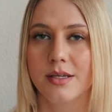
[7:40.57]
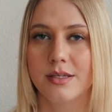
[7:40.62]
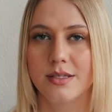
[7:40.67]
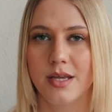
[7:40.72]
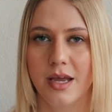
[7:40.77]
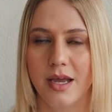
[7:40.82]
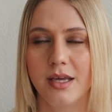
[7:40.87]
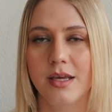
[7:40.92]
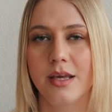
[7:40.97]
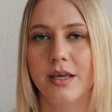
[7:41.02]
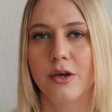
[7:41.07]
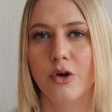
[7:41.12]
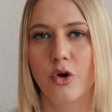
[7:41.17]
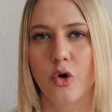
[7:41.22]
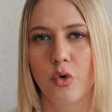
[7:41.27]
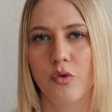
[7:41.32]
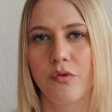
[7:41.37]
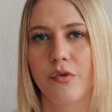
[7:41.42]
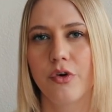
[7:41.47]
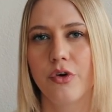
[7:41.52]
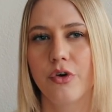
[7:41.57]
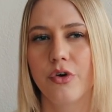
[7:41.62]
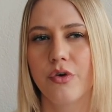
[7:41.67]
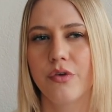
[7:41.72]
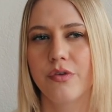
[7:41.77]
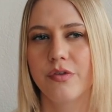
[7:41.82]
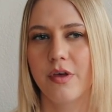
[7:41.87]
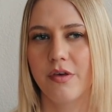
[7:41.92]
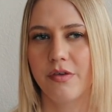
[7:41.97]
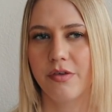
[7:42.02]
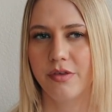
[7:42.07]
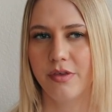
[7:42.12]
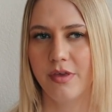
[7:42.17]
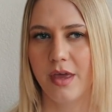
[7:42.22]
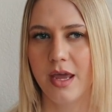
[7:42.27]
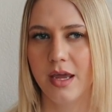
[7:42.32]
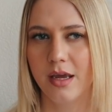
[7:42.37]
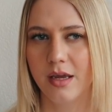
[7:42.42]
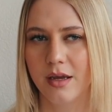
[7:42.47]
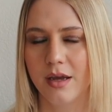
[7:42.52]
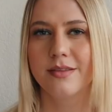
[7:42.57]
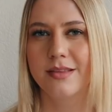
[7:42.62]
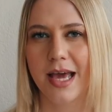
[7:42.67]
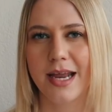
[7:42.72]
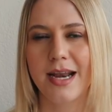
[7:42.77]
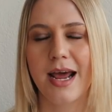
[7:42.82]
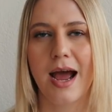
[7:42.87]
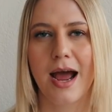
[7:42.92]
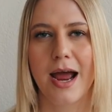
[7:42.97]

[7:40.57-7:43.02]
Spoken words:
taking over the thing that